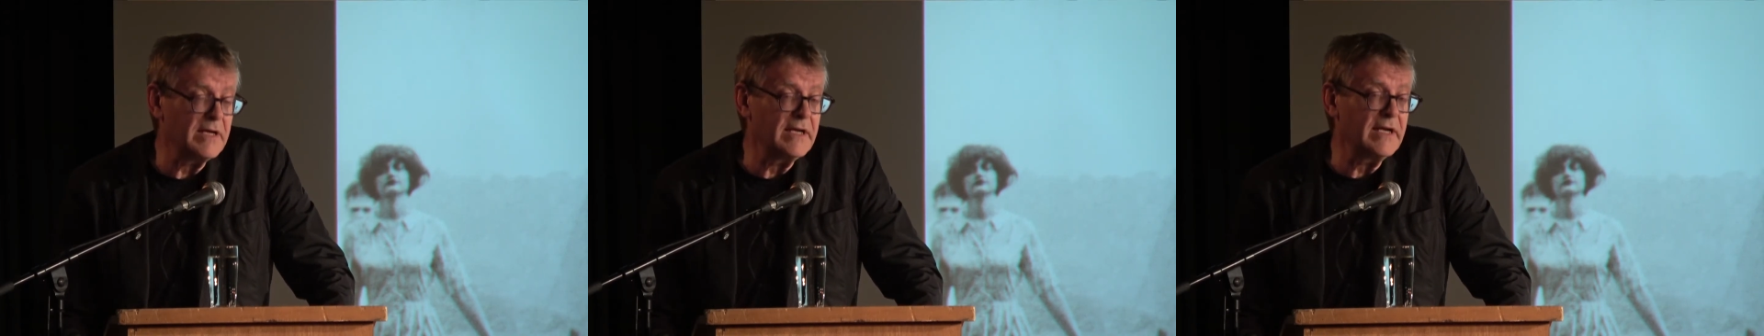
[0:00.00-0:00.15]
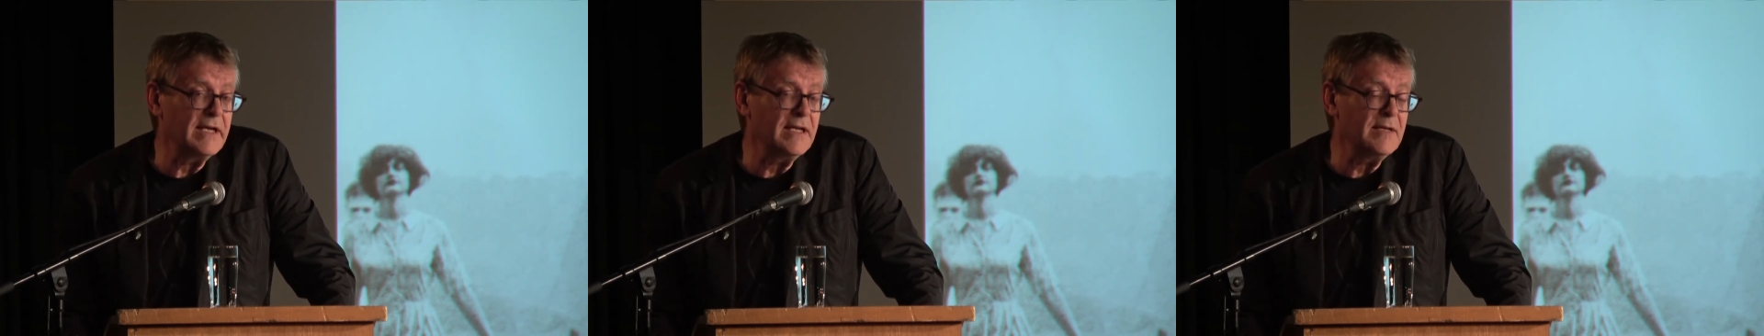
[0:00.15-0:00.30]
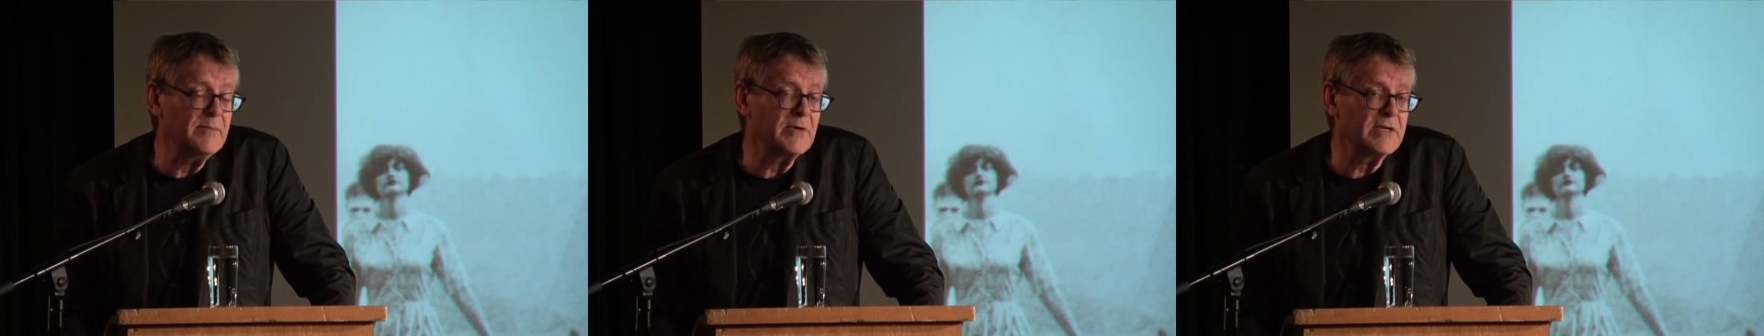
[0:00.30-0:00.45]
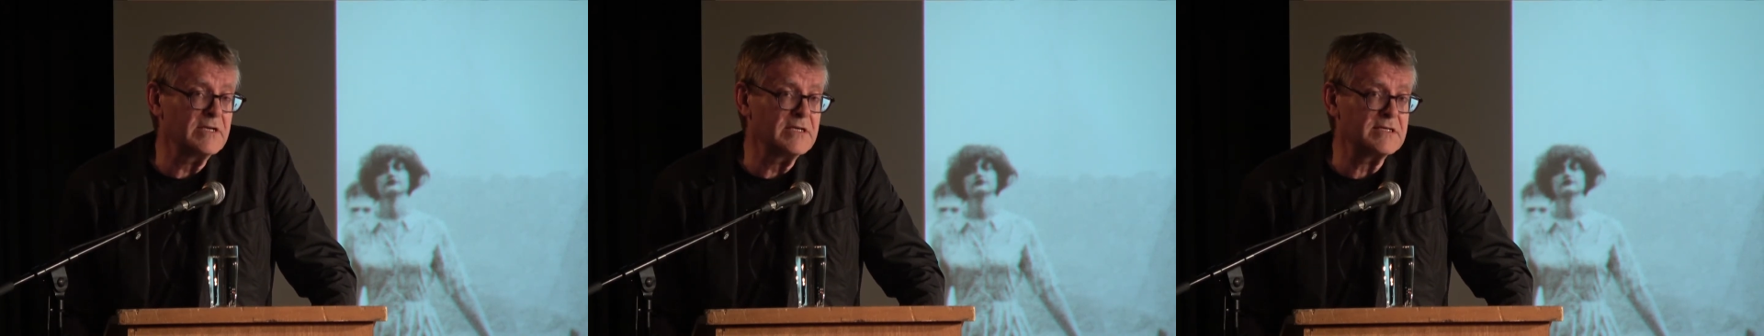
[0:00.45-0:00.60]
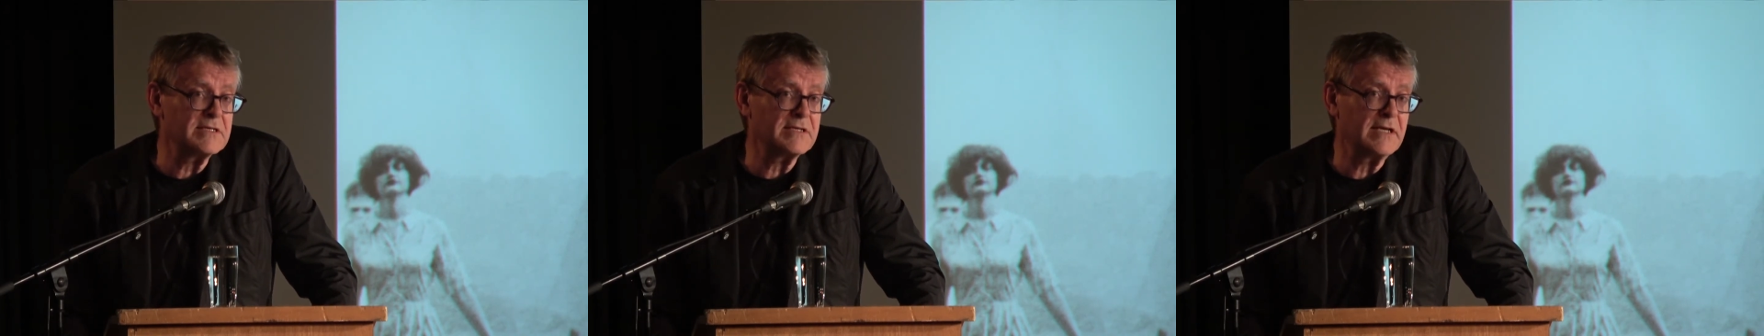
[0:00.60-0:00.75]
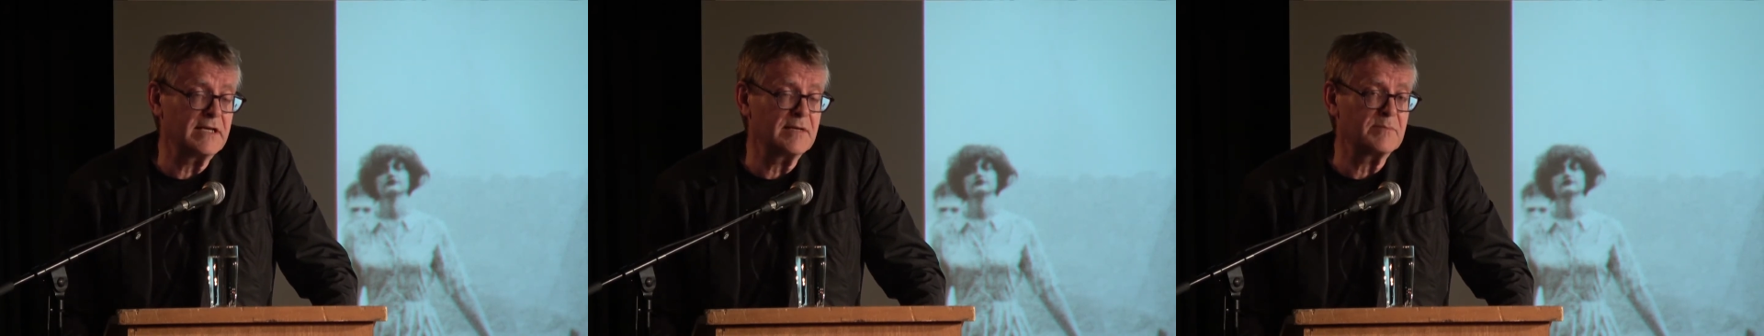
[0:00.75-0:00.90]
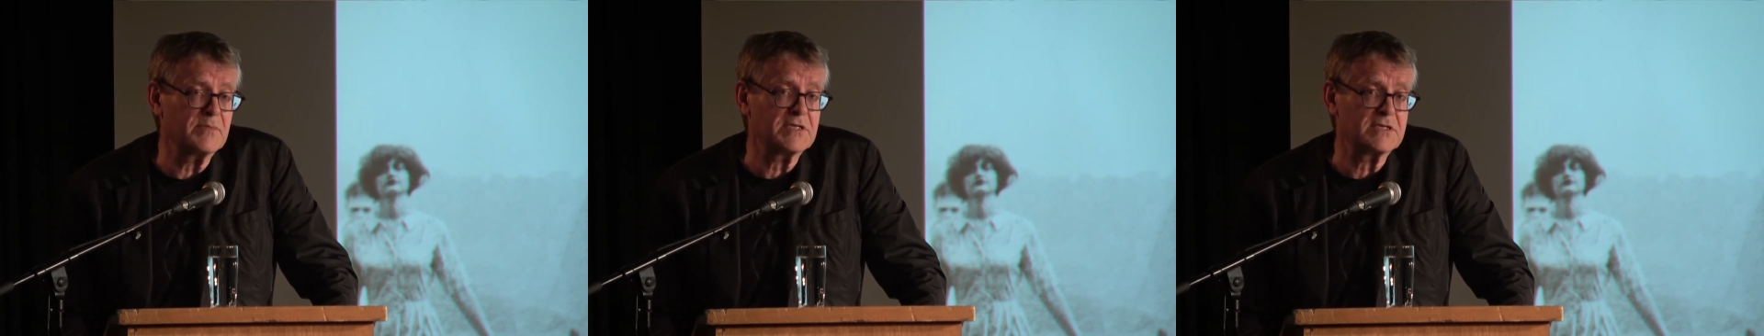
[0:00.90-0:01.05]
anybody standing
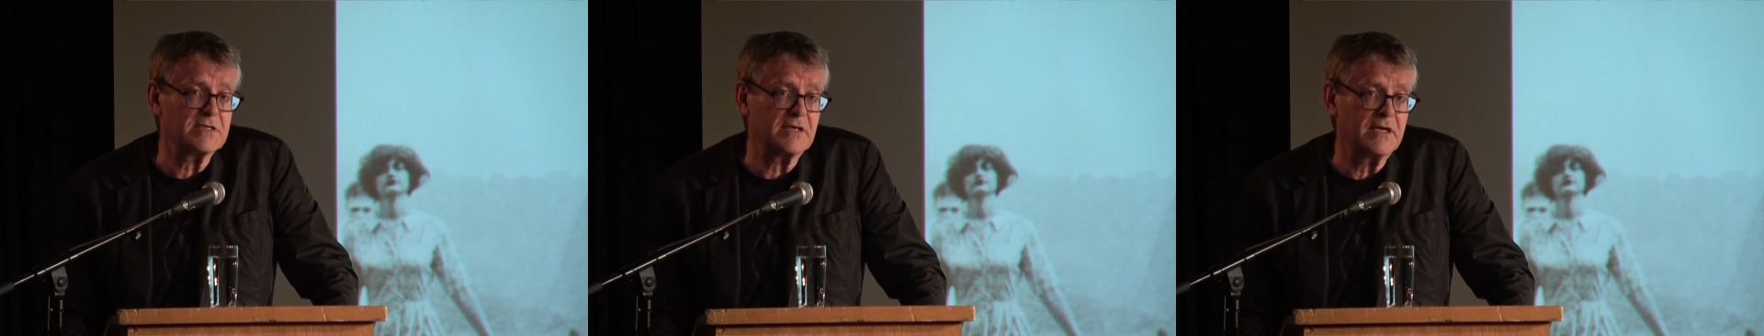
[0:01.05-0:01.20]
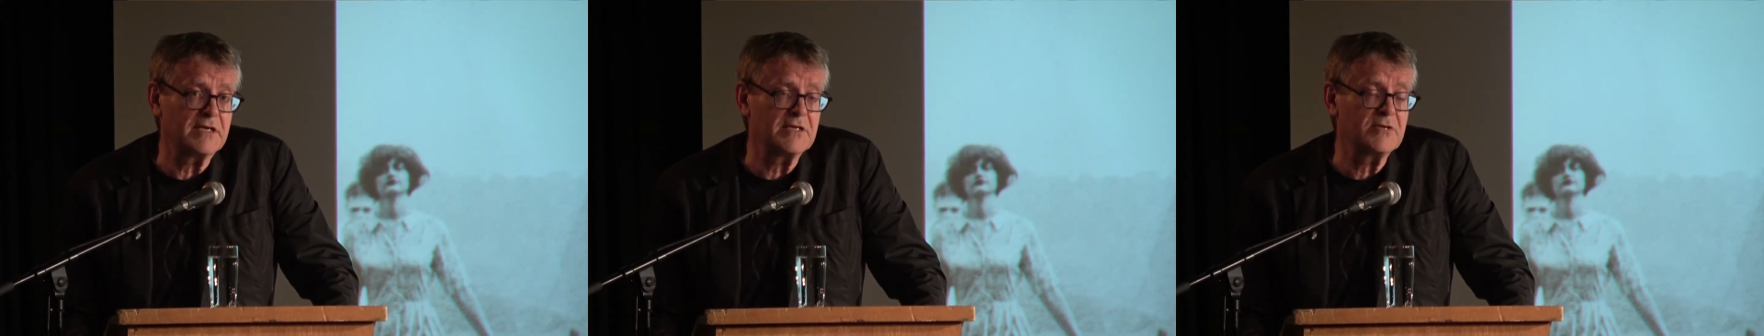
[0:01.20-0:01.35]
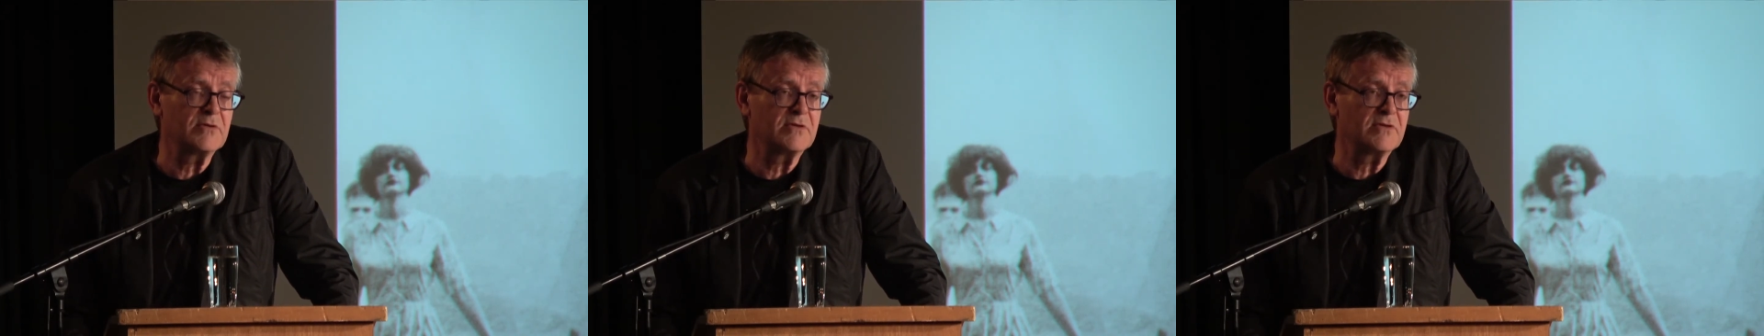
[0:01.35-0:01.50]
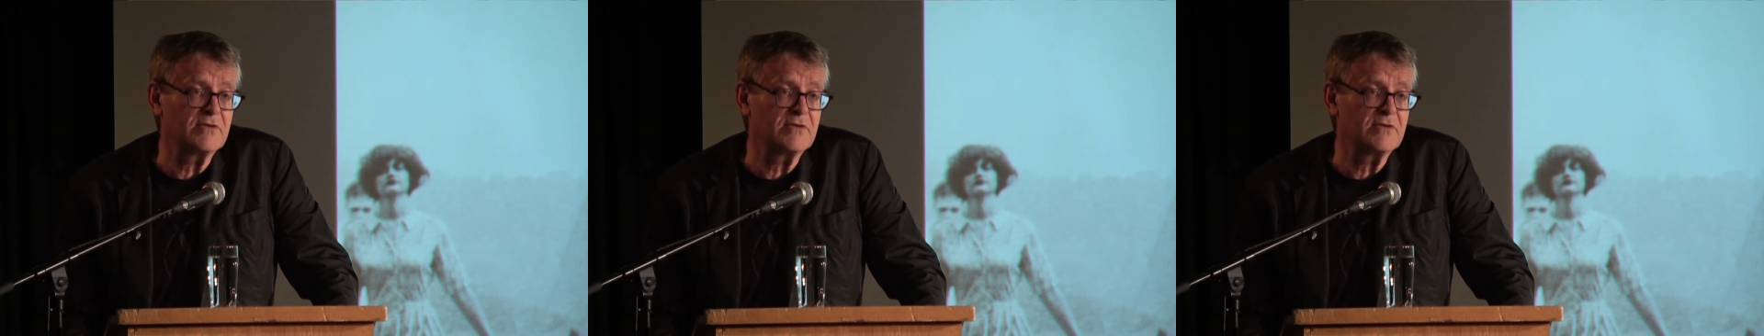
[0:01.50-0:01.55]
beside you at the